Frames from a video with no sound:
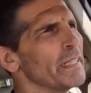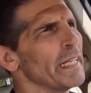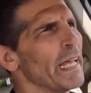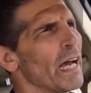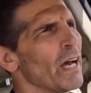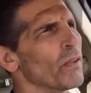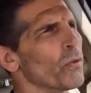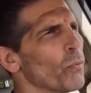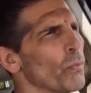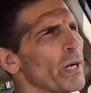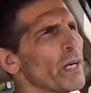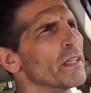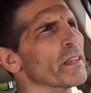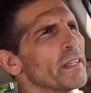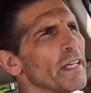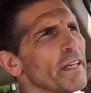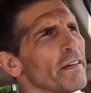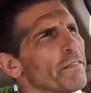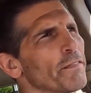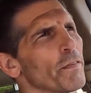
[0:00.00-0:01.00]
Now the
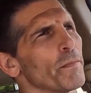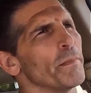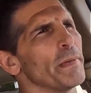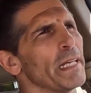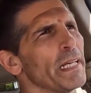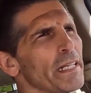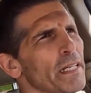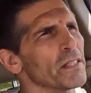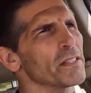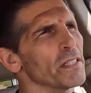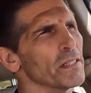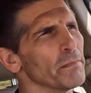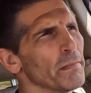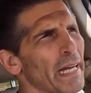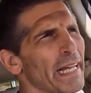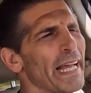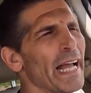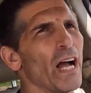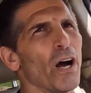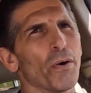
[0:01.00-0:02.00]
weird thing for me is in
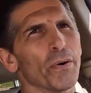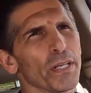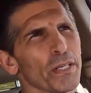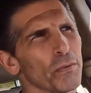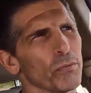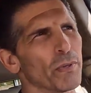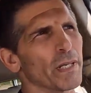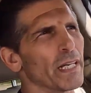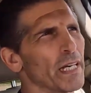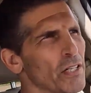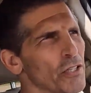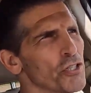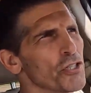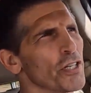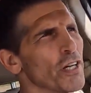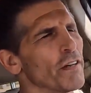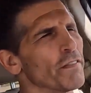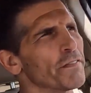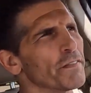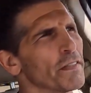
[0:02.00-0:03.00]
my Audi, when I
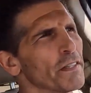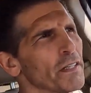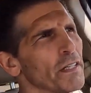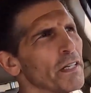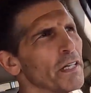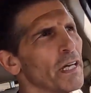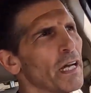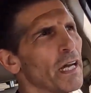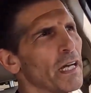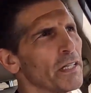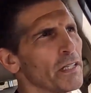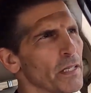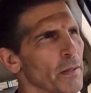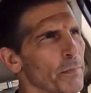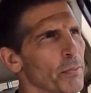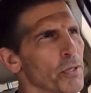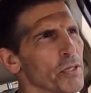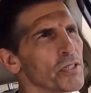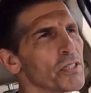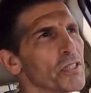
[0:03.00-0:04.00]
shift, you
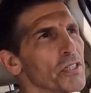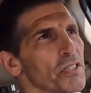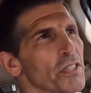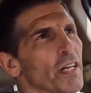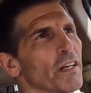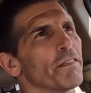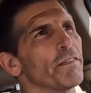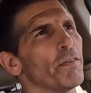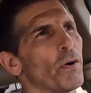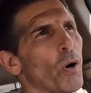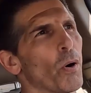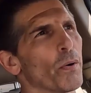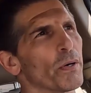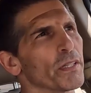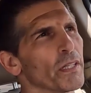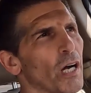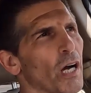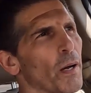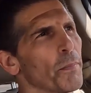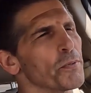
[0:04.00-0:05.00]
push the stick
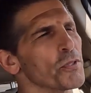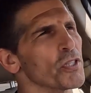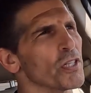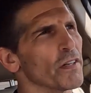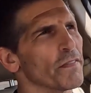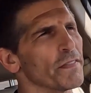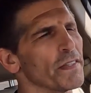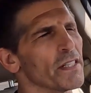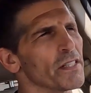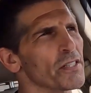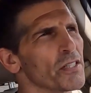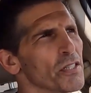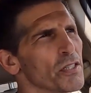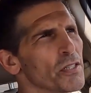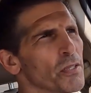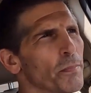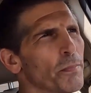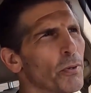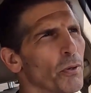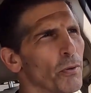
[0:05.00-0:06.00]
forward to upshift. This
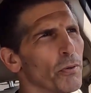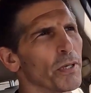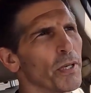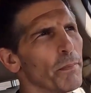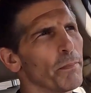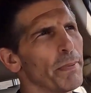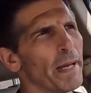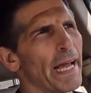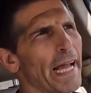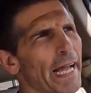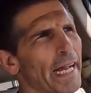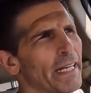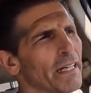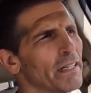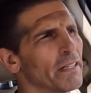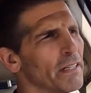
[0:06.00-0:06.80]
is you pulling it back.